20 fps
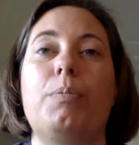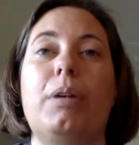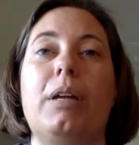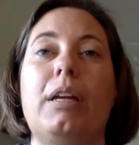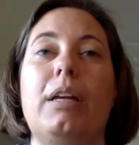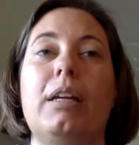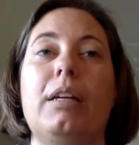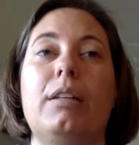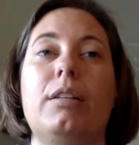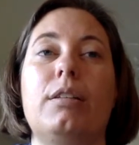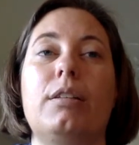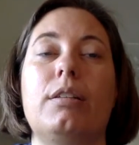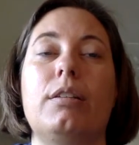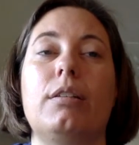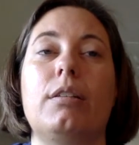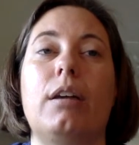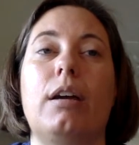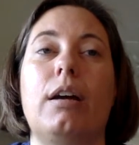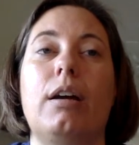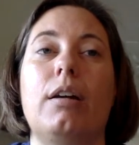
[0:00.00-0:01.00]
It
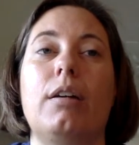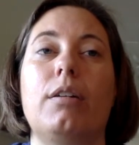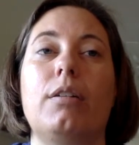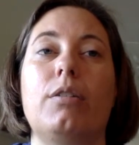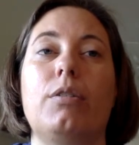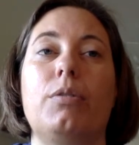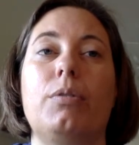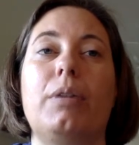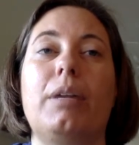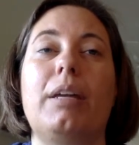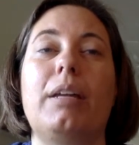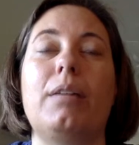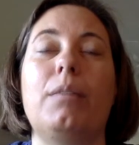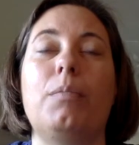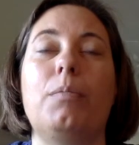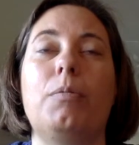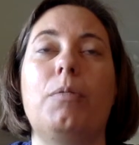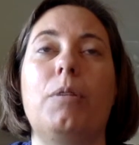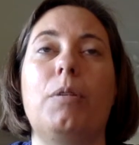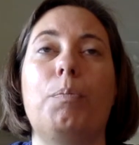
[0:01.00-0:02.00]

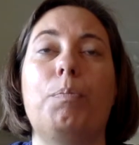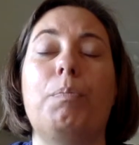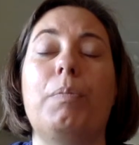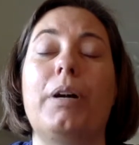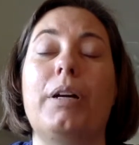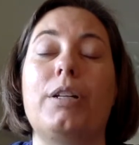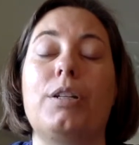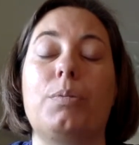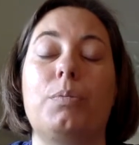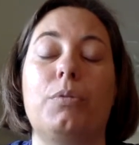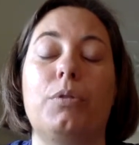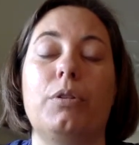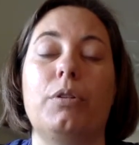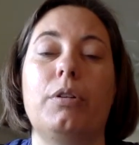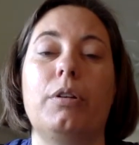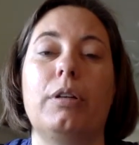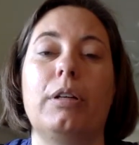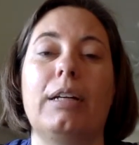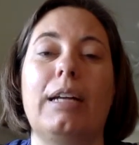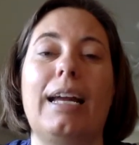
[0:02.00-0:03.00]
created a much
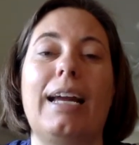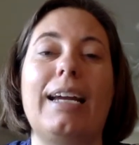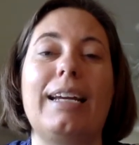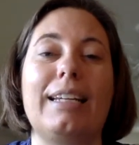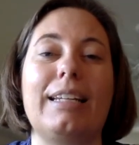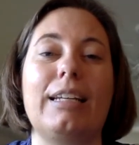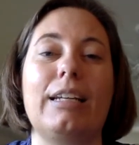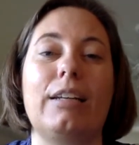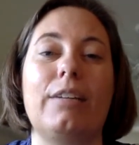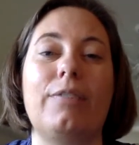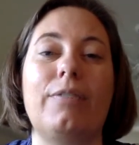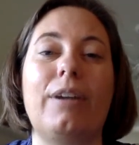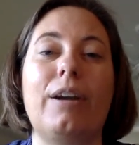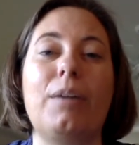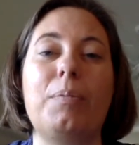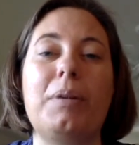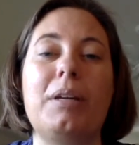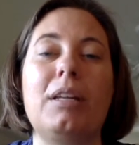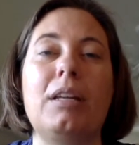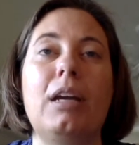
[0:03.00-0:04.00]
more hectic
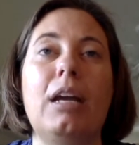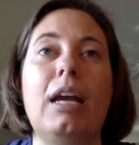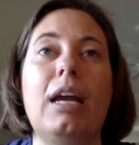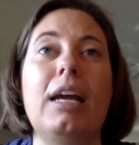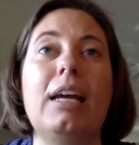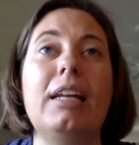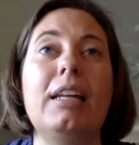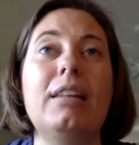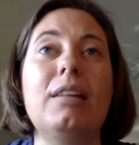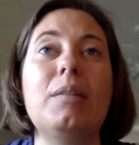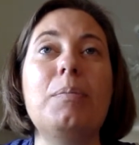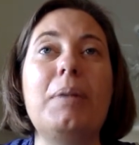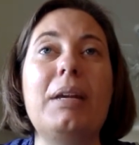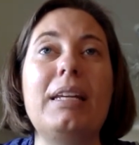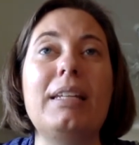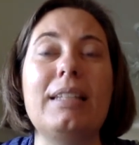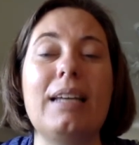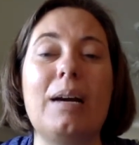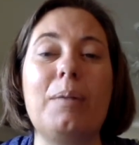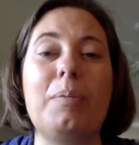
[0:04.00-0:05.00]
environment. And in the
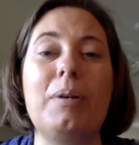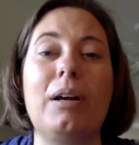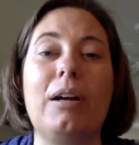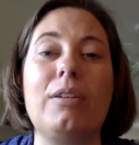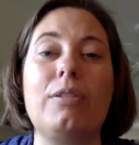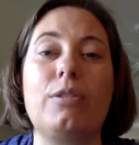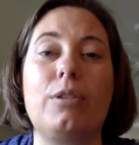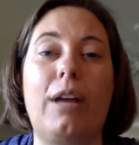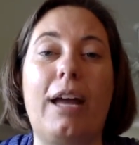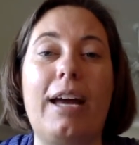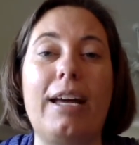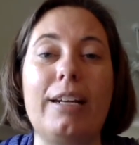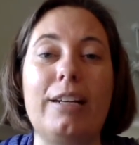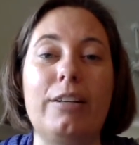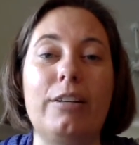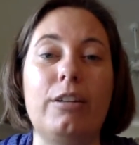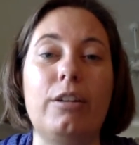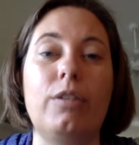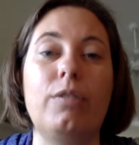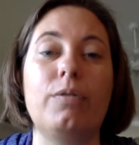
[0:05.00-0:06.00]
meantime, we also added
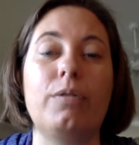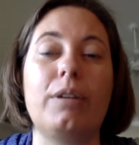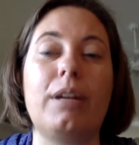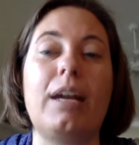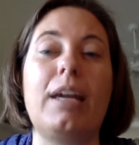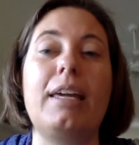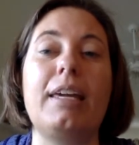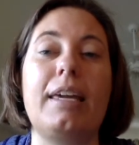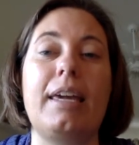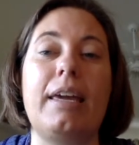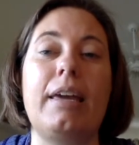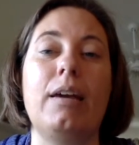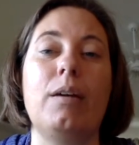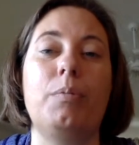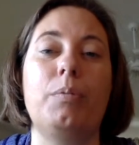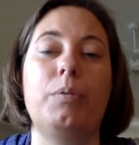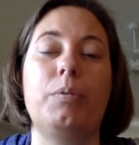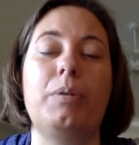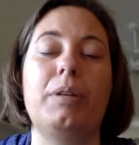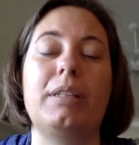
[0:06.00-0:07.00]
an overnight camp
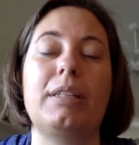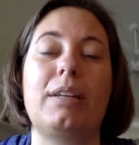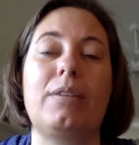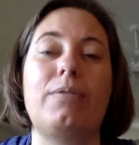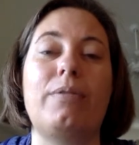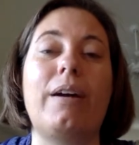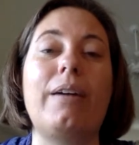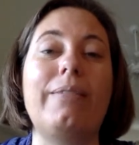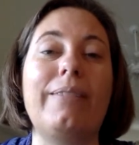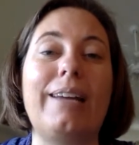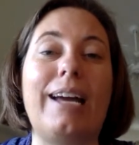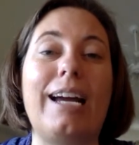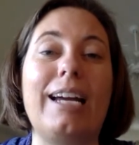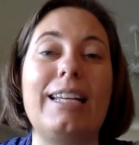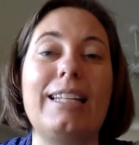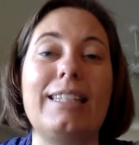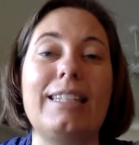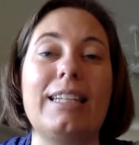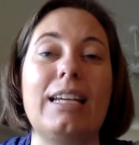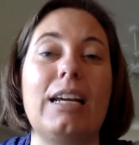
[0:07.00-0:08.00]
where we stay 5
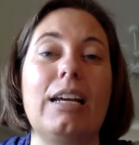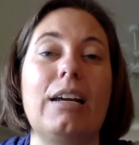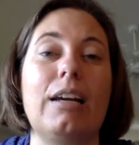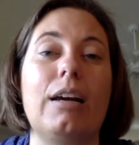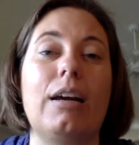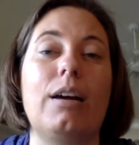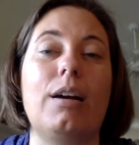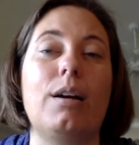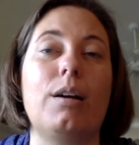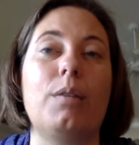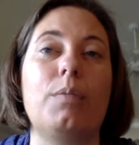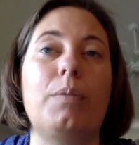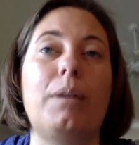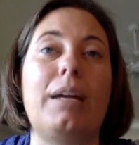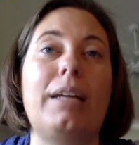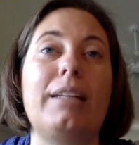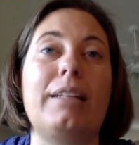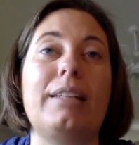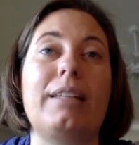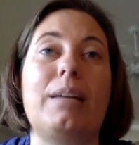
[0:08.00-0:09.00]
nights.
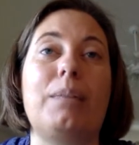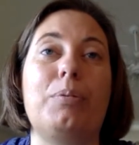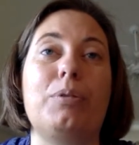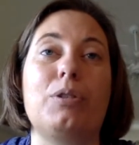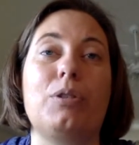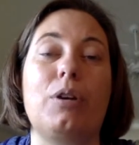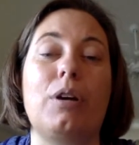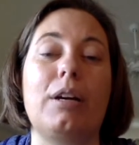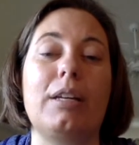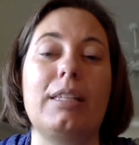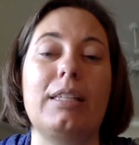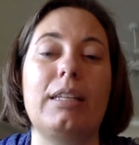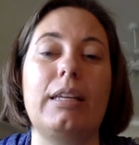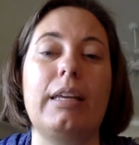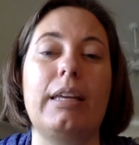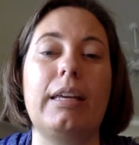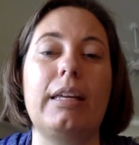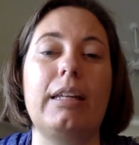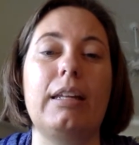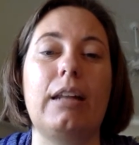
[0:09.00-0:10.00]
At Disciples
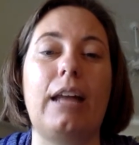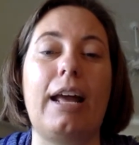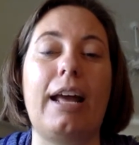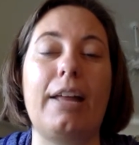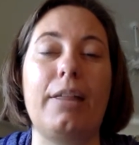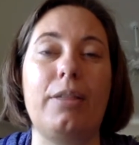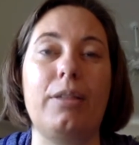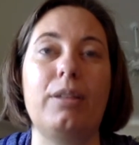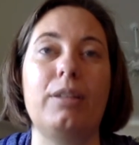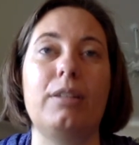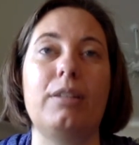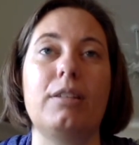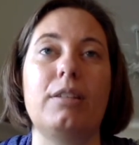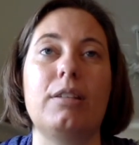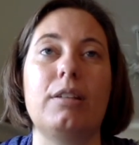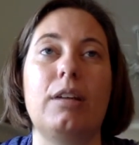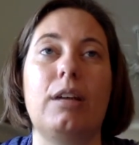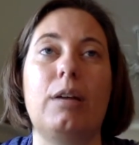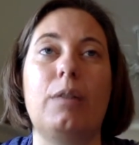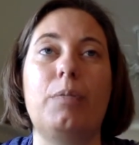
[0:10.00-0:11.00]
Crossing in Athens,
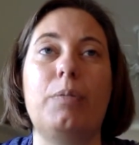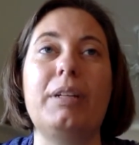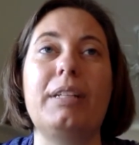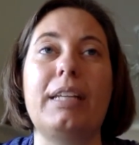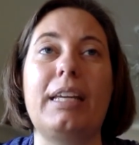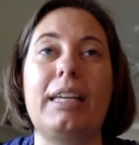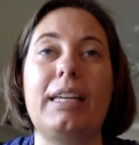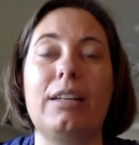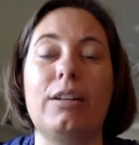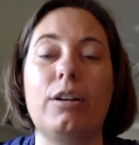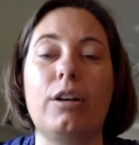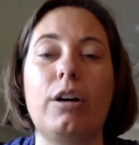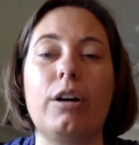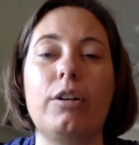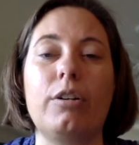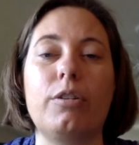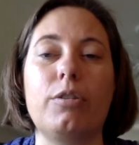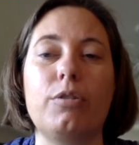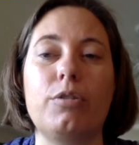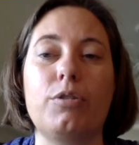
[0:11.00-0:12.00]
we take
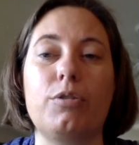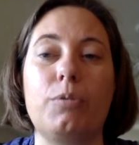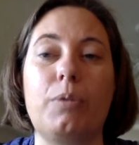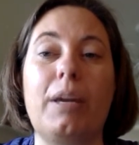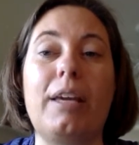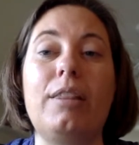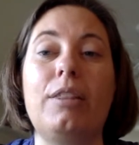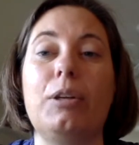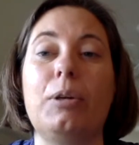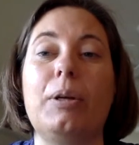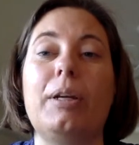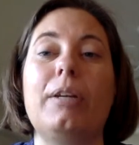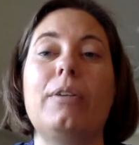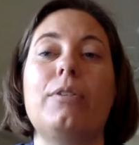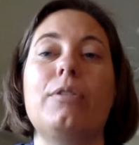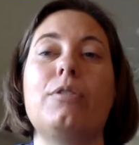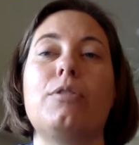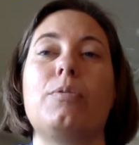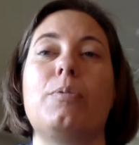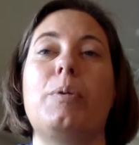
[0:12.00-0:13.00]
kindergartners through eighth
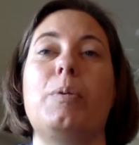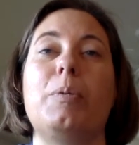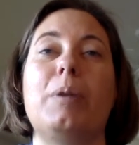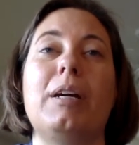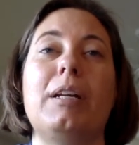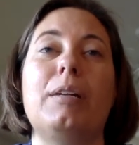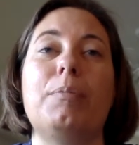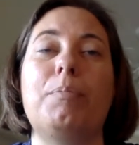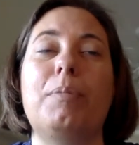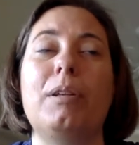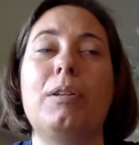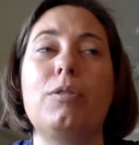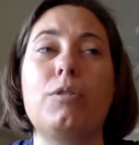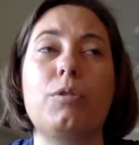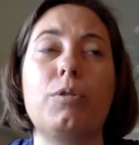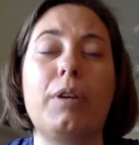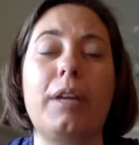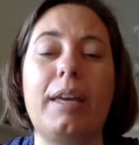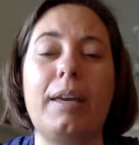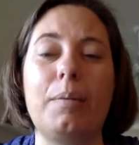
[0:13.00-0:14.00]
graders. We run a middle
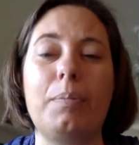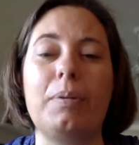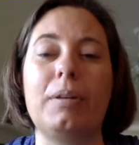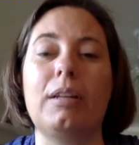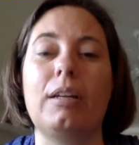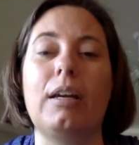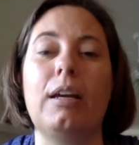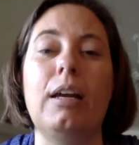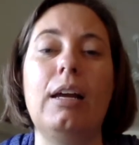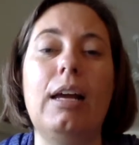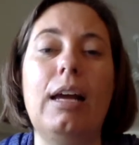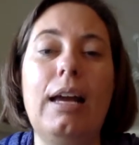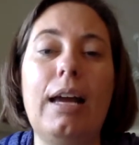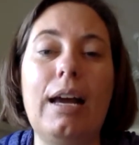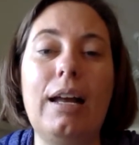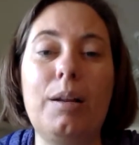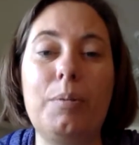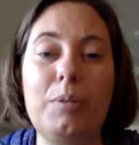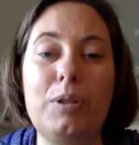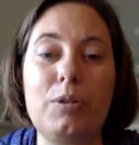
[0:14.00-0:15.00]
school camp and a
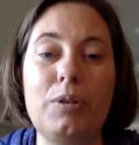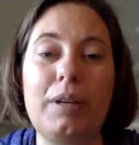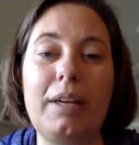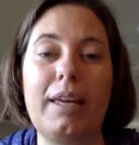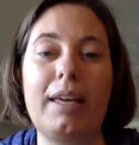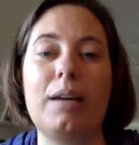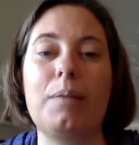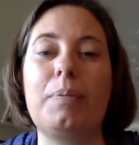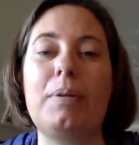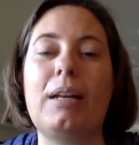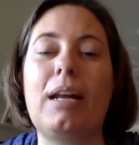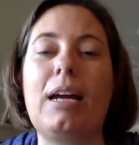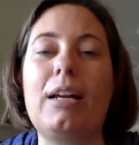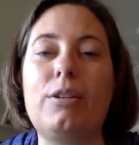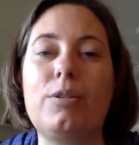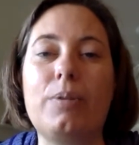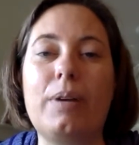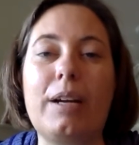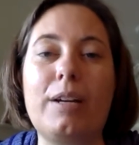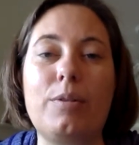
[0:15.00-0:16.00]
elementary camp, and I
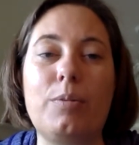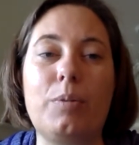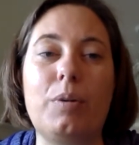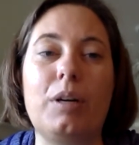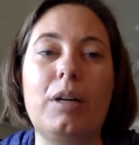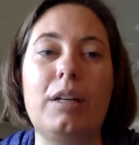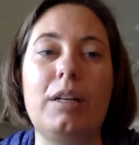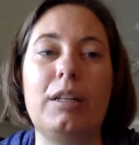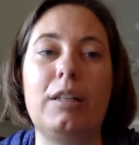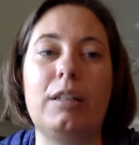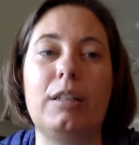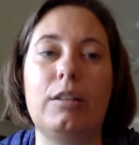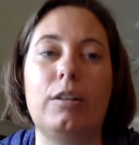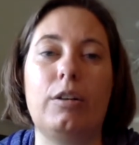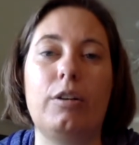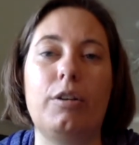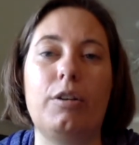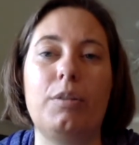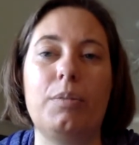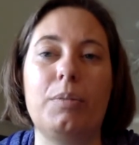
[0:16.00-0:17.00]
direct one, and
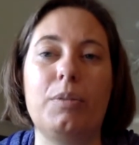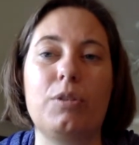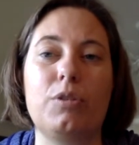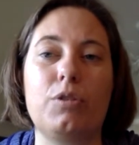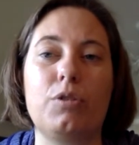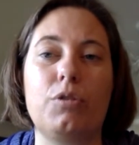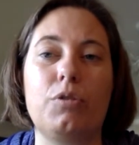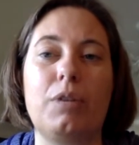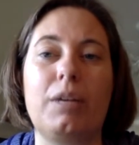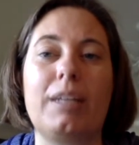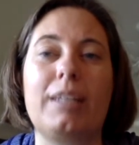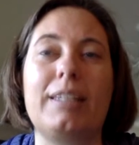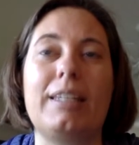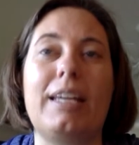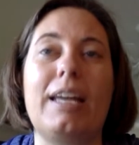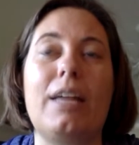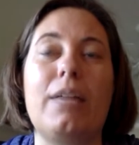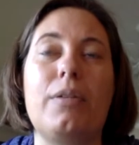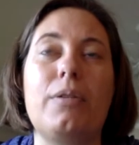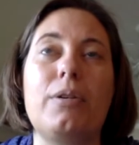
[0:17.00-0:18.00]
our youth minister directs the
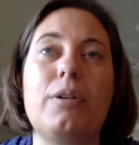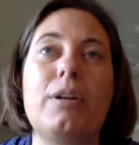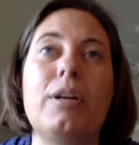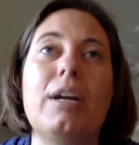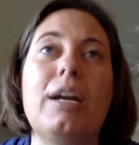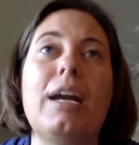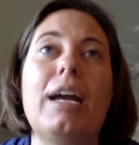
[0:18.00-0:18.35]
other.